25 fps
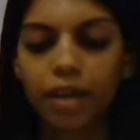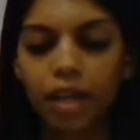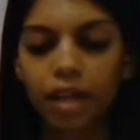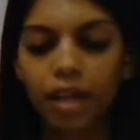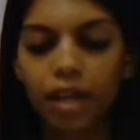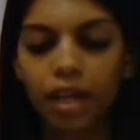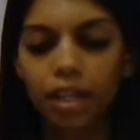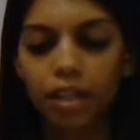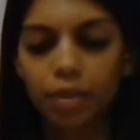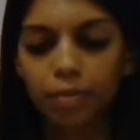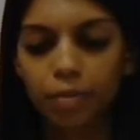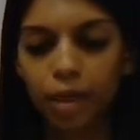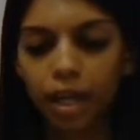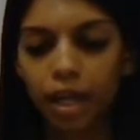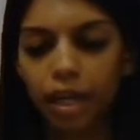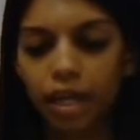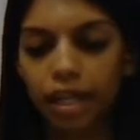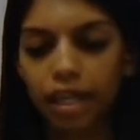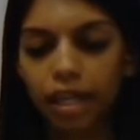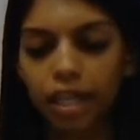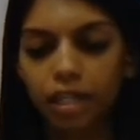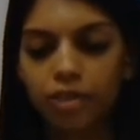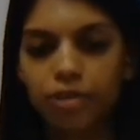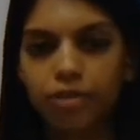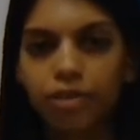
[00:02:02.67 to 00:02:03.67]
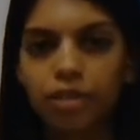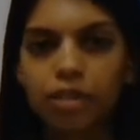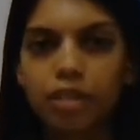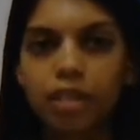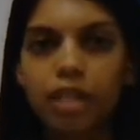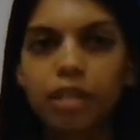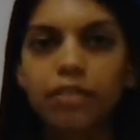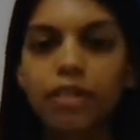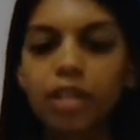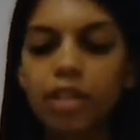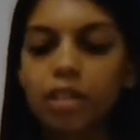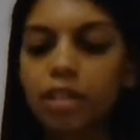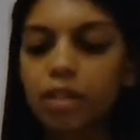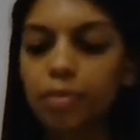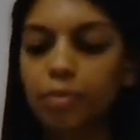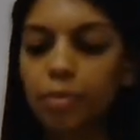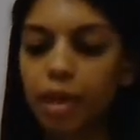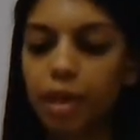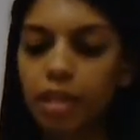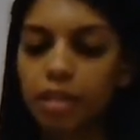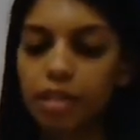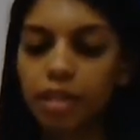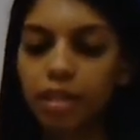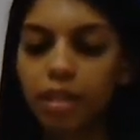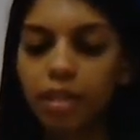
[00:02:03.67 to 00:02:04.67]
that each party has received
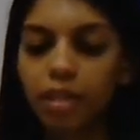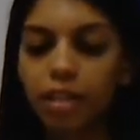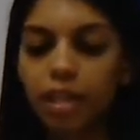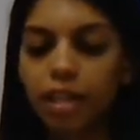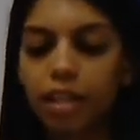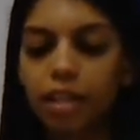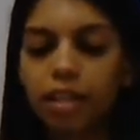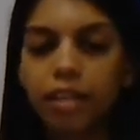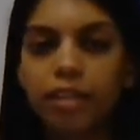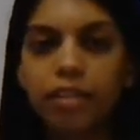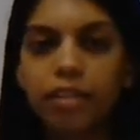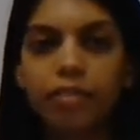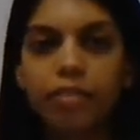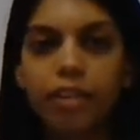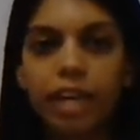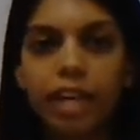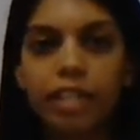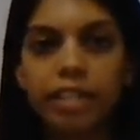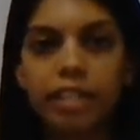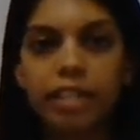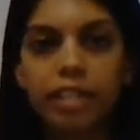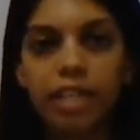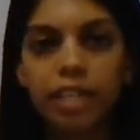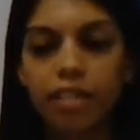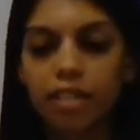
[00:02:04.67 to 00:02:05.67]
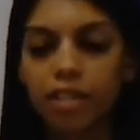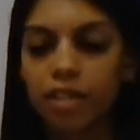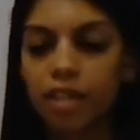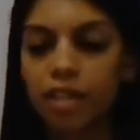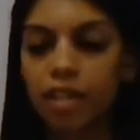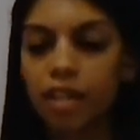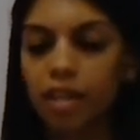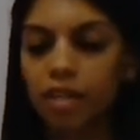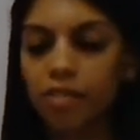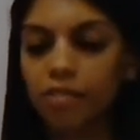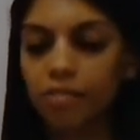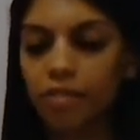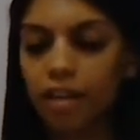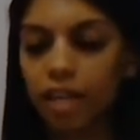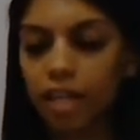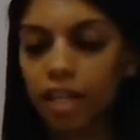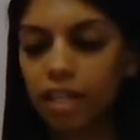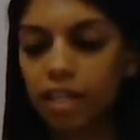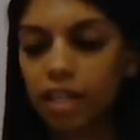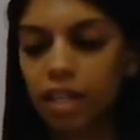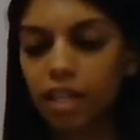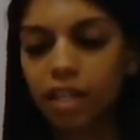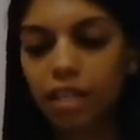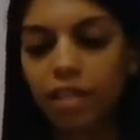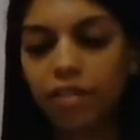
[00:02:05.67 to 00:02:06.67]
independent legal advice as to the
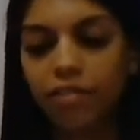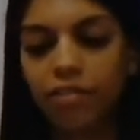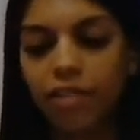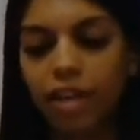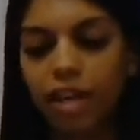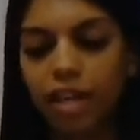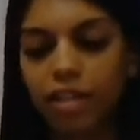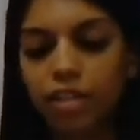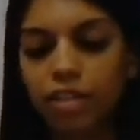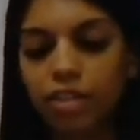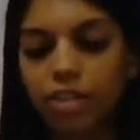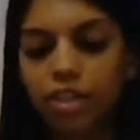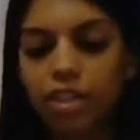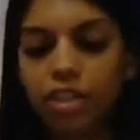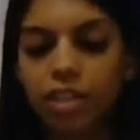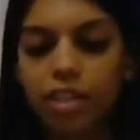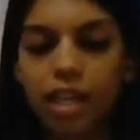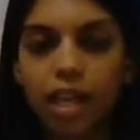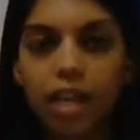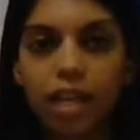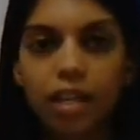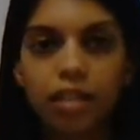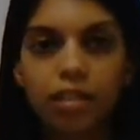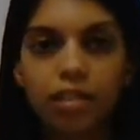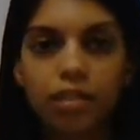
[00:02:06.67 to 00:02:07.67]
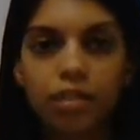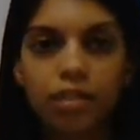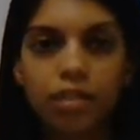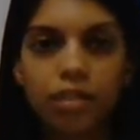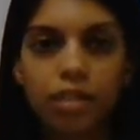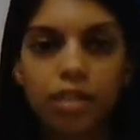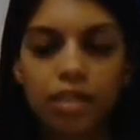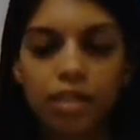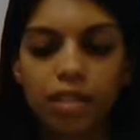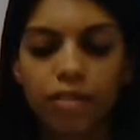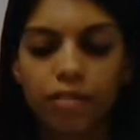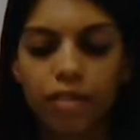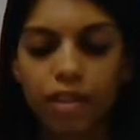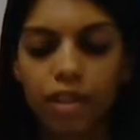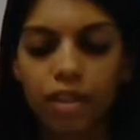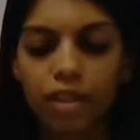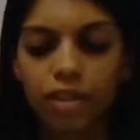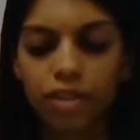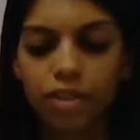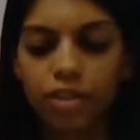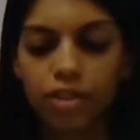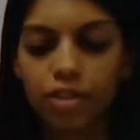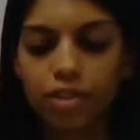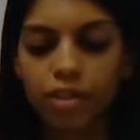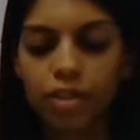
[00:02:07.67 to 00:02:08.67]
effect and advantages and/or
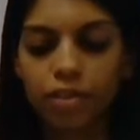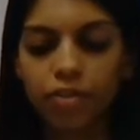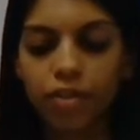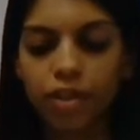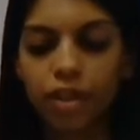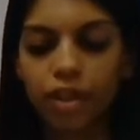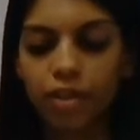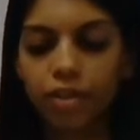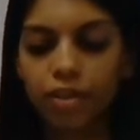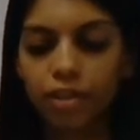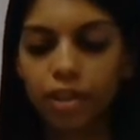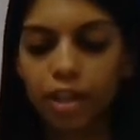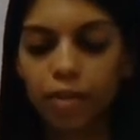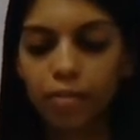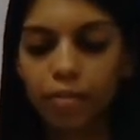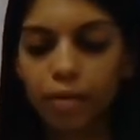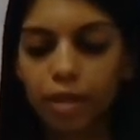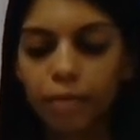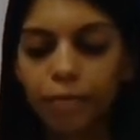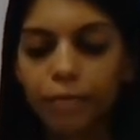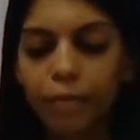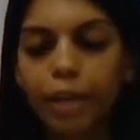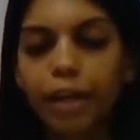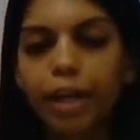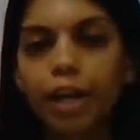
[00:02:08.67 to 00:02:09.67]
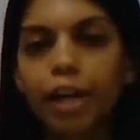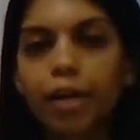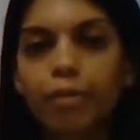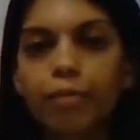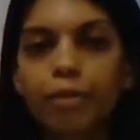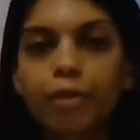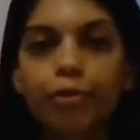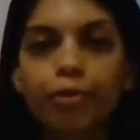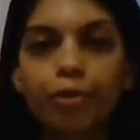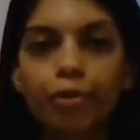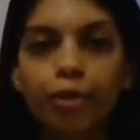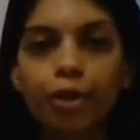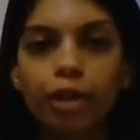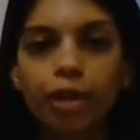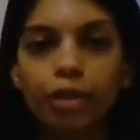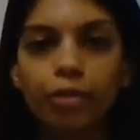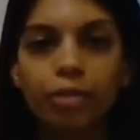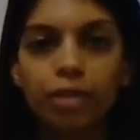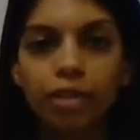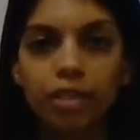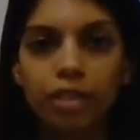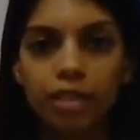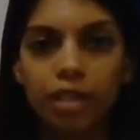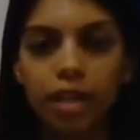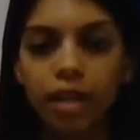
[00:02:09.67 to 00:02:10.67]
disadvantages of the agreement before it
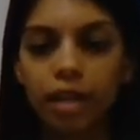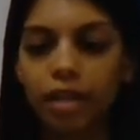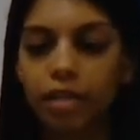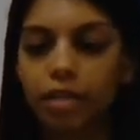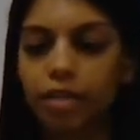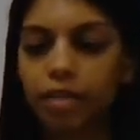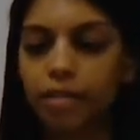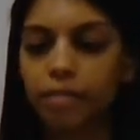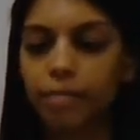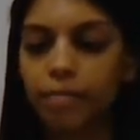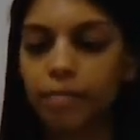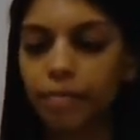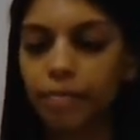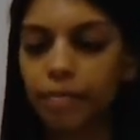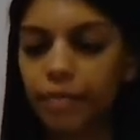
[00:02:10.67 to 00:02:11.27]
was signed.